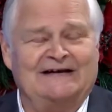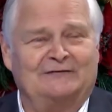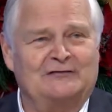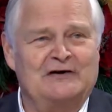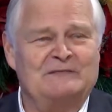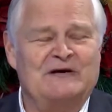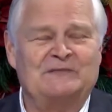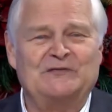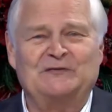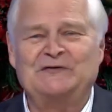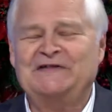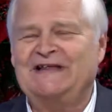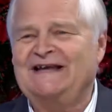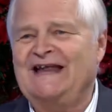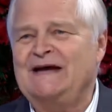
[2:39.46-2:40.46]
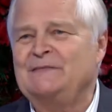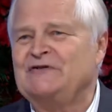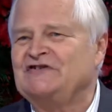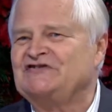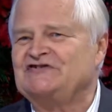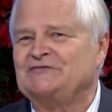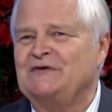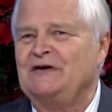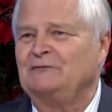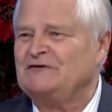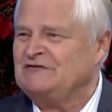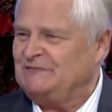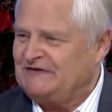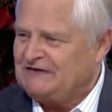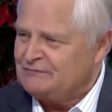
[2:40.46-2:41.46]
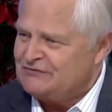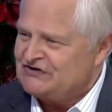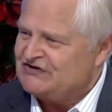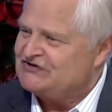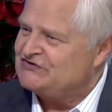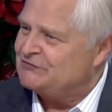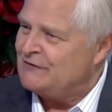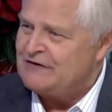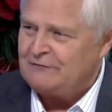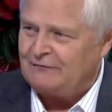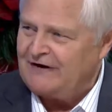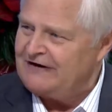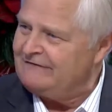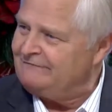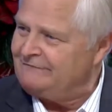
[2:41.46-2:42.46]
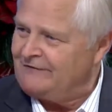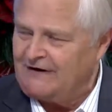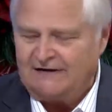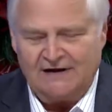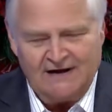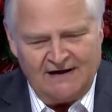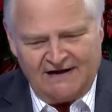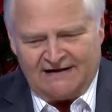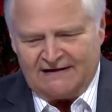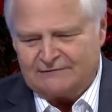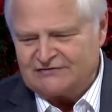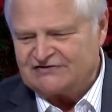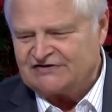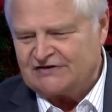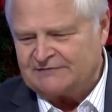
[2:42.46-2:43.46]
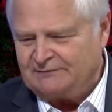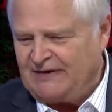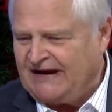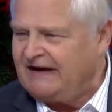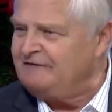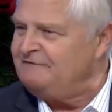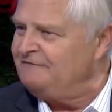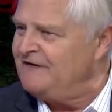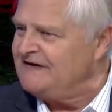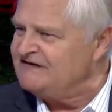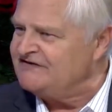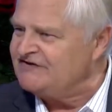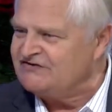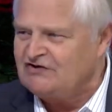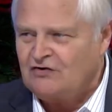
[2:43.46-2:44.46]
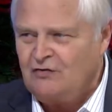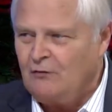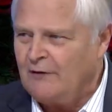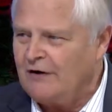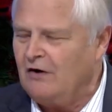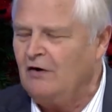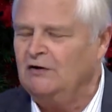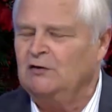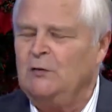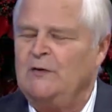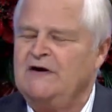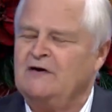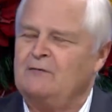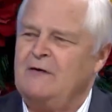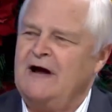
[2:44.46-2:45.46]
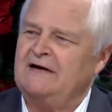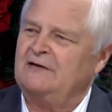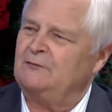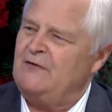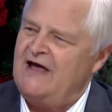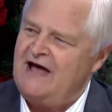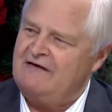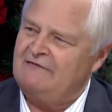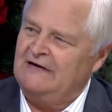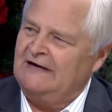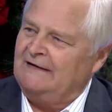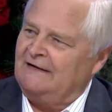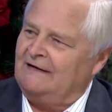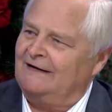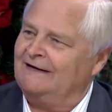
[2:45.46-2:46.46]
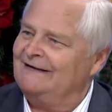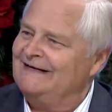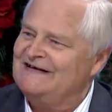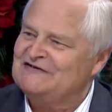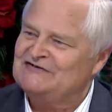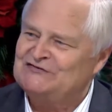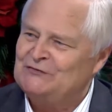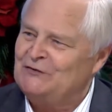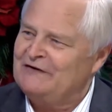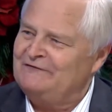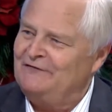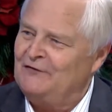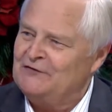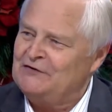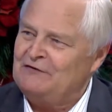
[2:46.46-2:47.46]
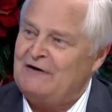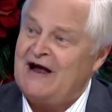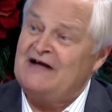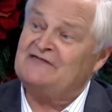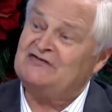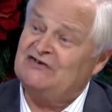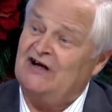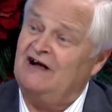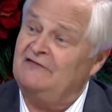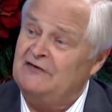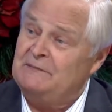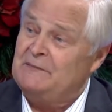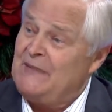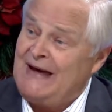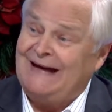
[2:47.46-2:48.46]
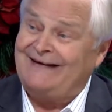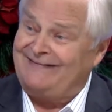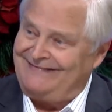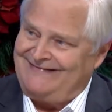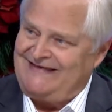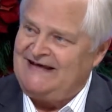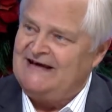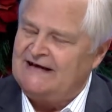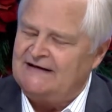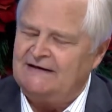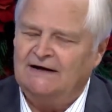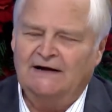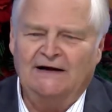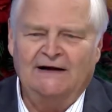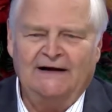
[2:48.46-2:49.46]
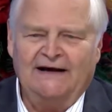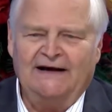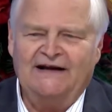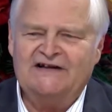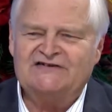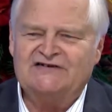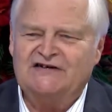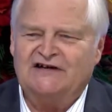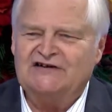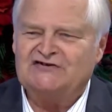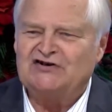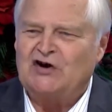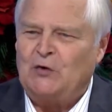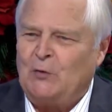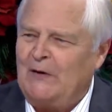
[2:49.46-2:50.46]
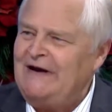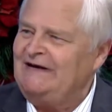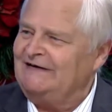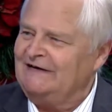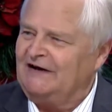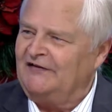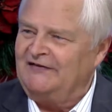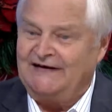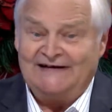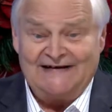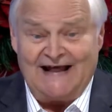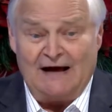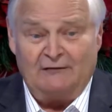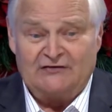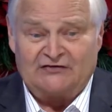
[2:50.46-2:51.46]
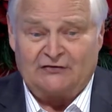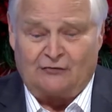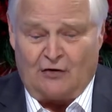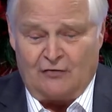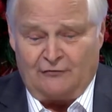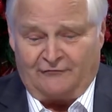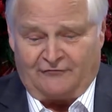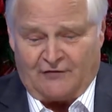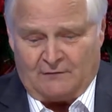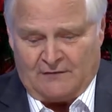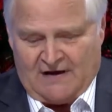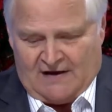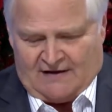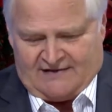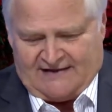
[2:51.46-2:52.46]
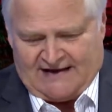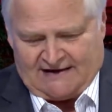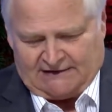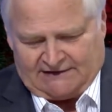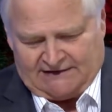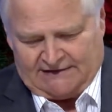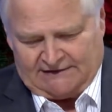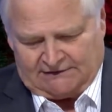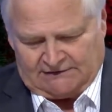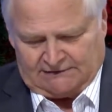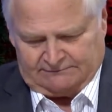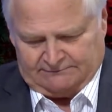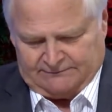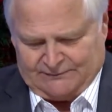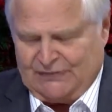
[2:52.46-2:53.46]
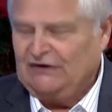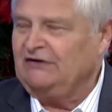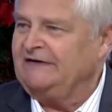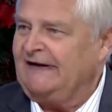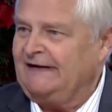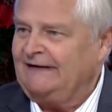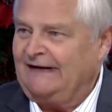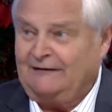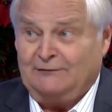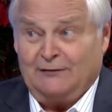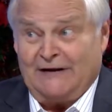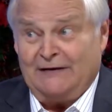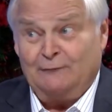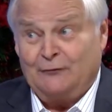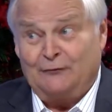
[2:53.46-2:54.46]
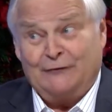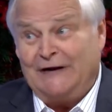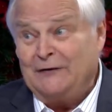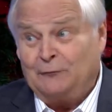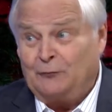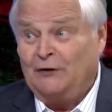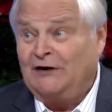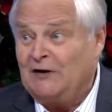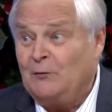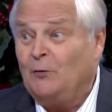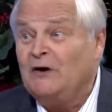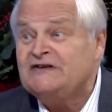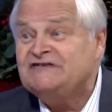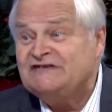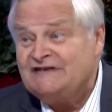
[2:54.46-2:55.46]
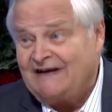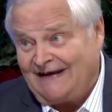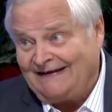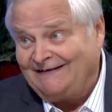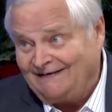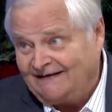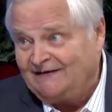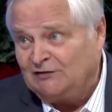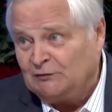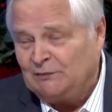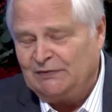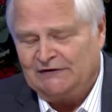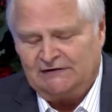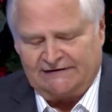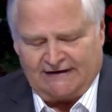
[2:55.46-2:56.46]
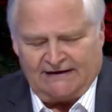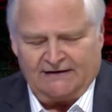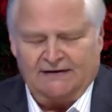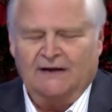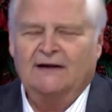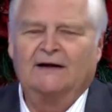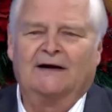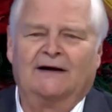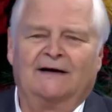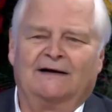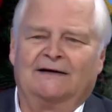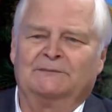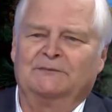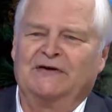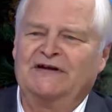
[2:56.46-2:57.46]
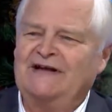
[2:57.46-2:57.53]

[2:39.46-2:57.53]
I, don't remember what the name of the street was, but there was a street right in front, and there was the picket fences going all the yeah. way around it. We have uh, historic photographs of it back then, and it's a, it's a quaint little thing. Now it's grown from that little building, and it really wasn't a little building, uh, At the